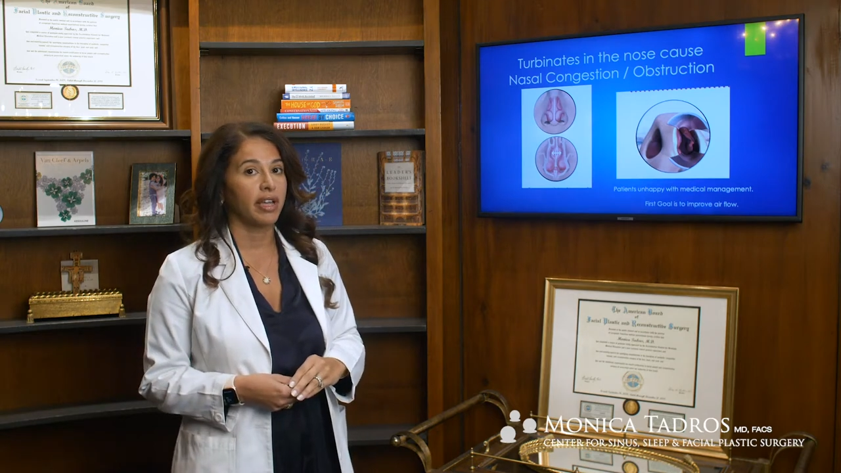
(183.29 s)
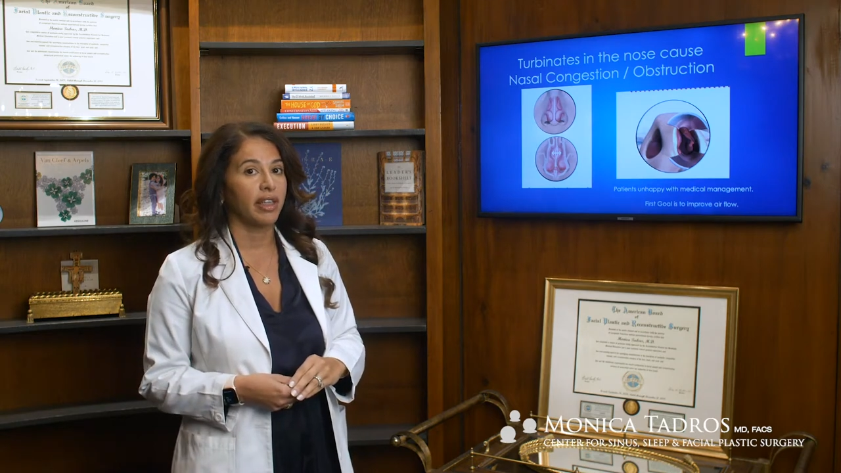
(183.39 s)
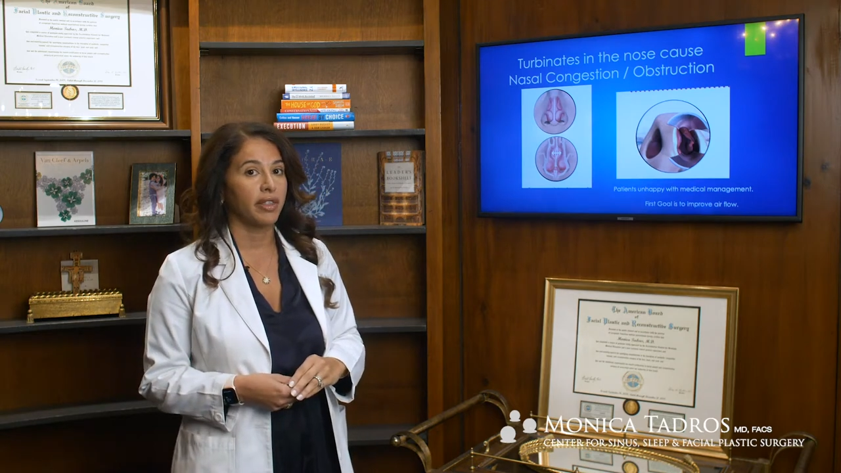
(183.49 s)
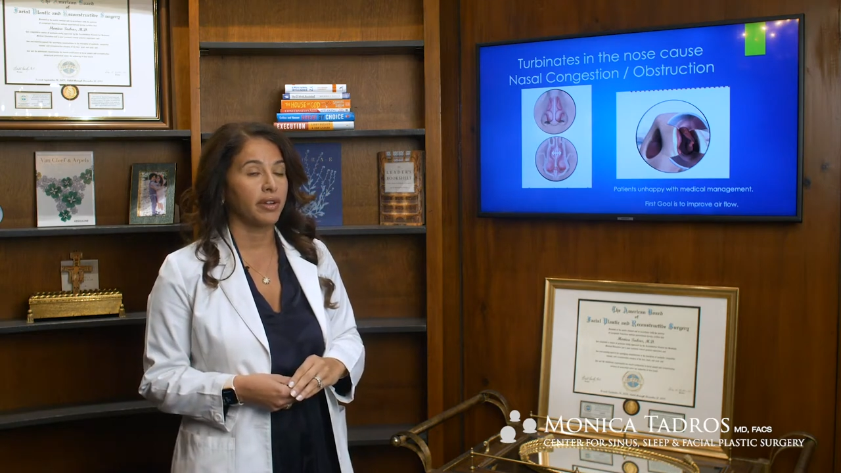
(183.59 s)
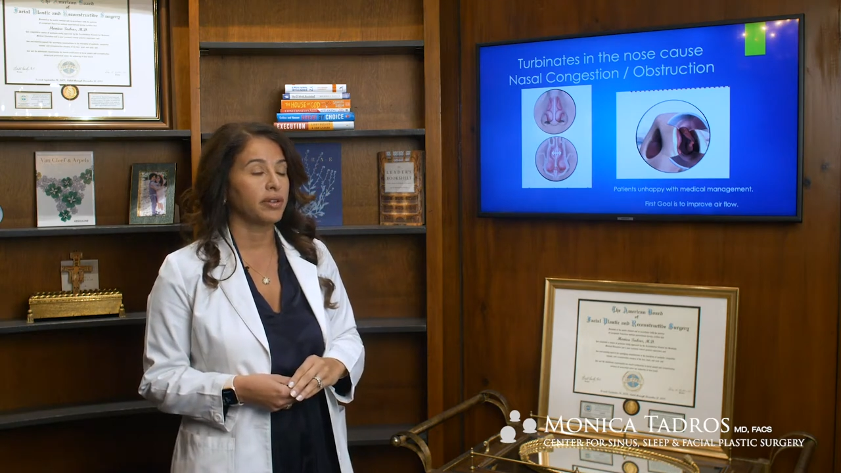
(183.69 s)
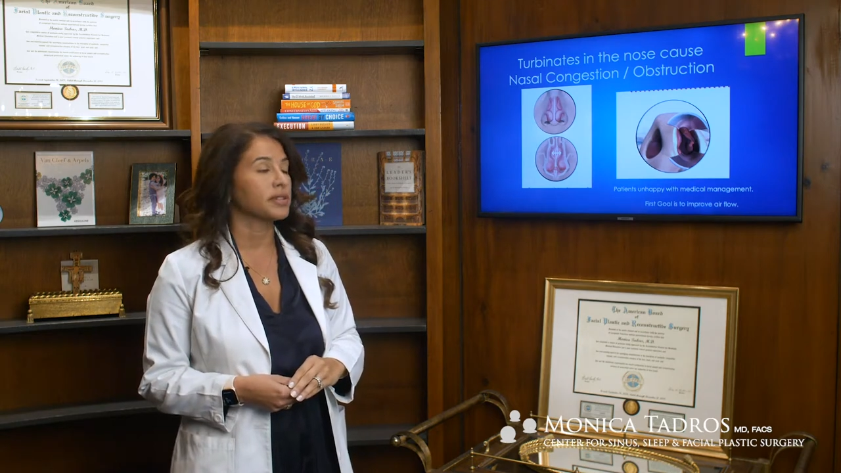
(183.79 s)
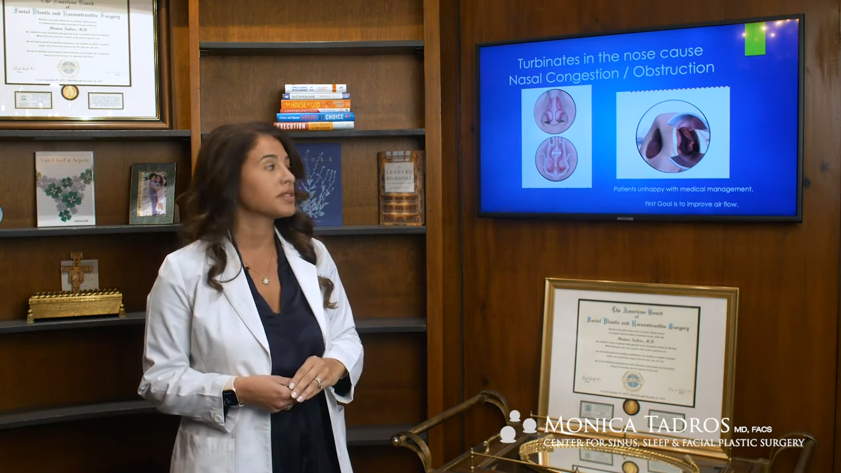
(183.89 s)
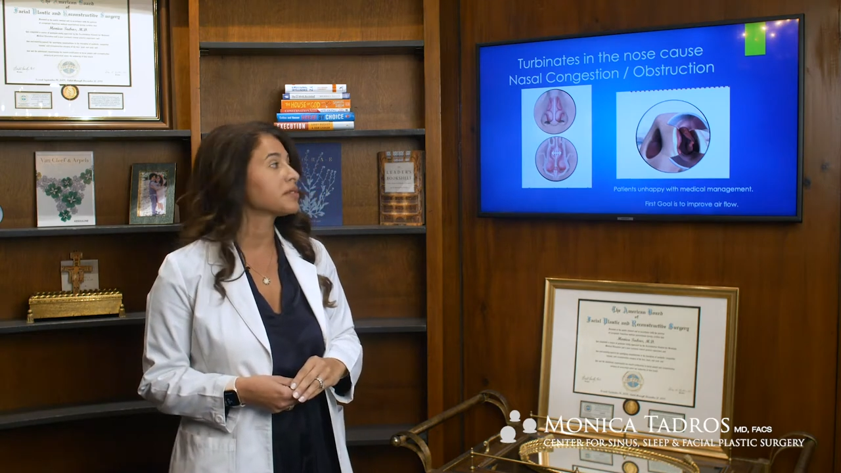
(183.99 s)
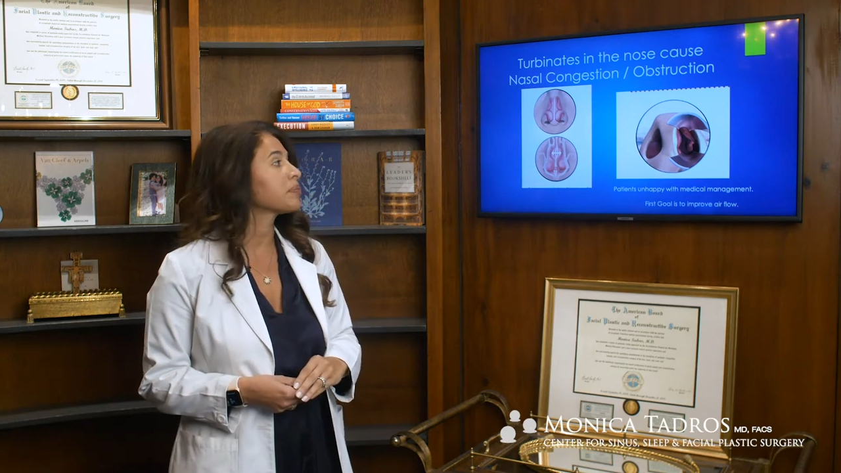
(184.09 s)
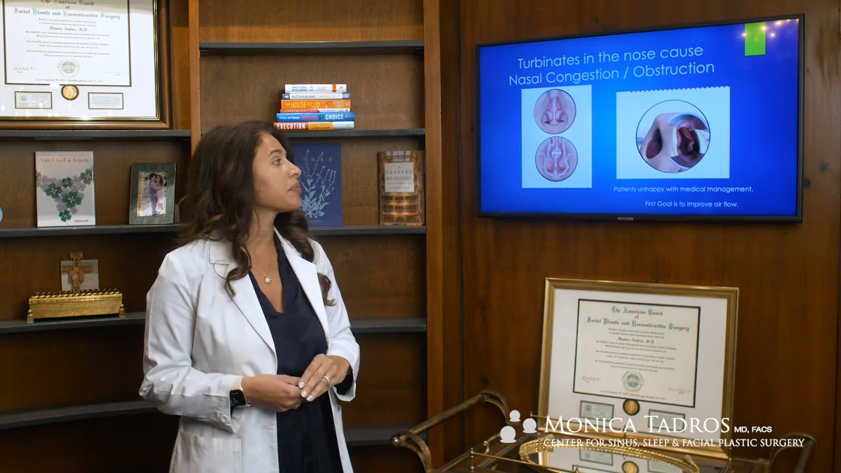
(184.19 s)
in the
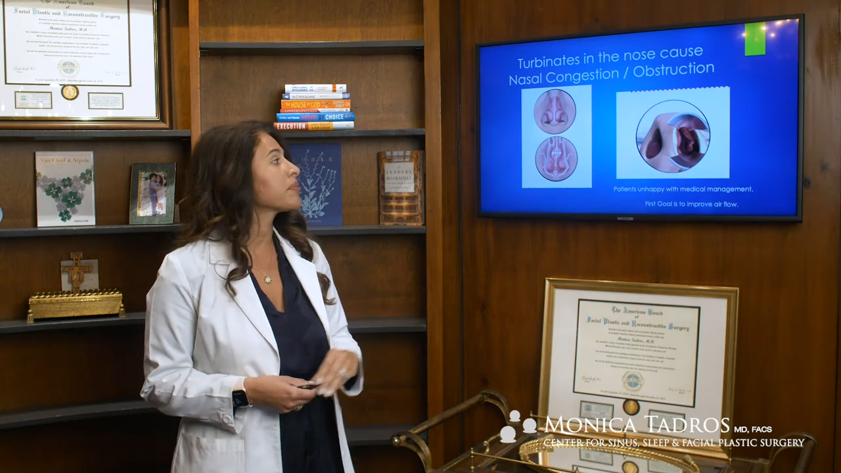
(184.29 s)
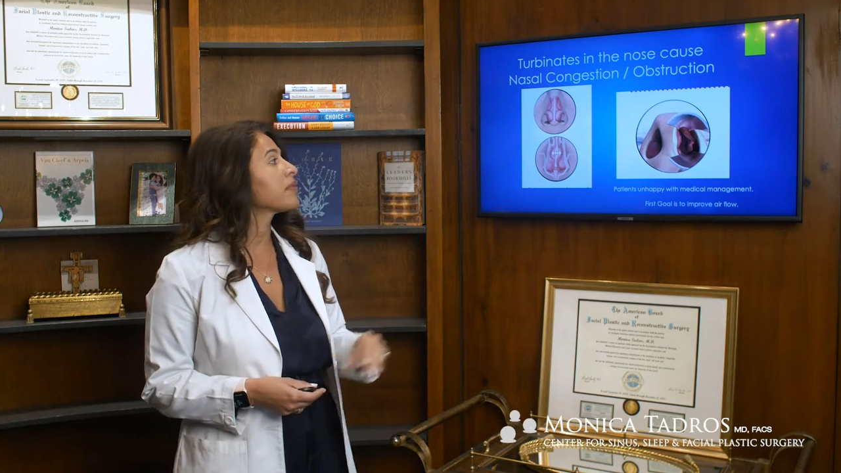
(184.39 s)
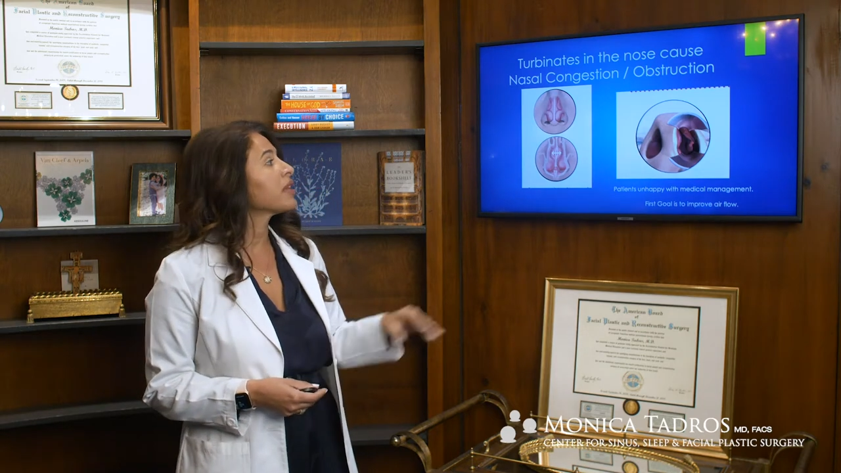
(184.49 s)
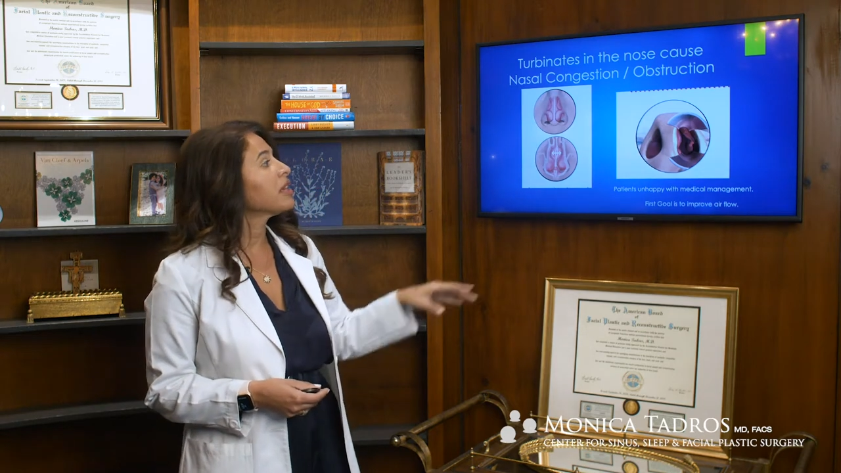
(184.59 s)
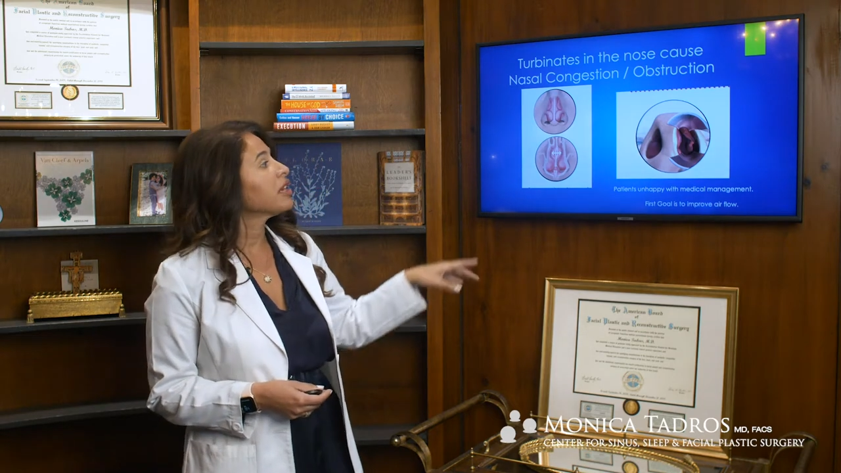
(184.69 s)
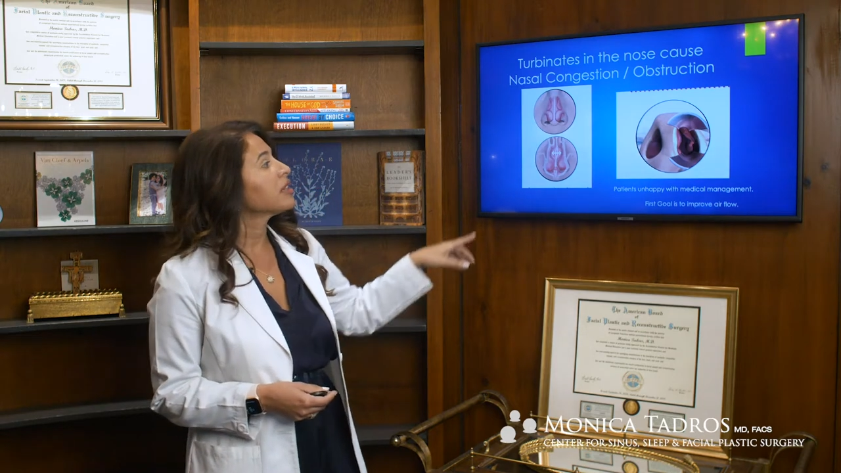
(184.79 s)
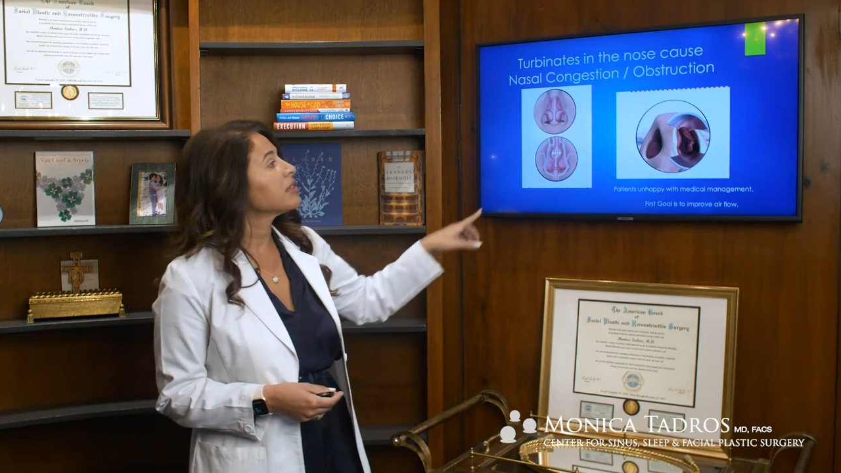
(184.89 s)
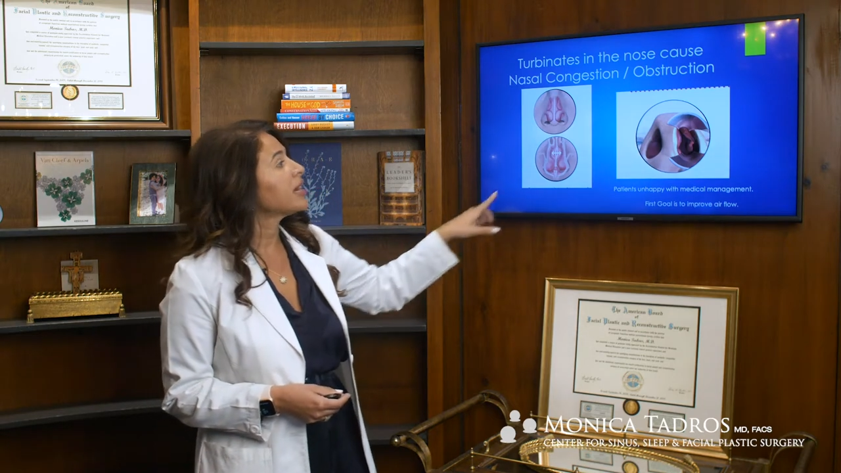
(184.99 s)
nose. The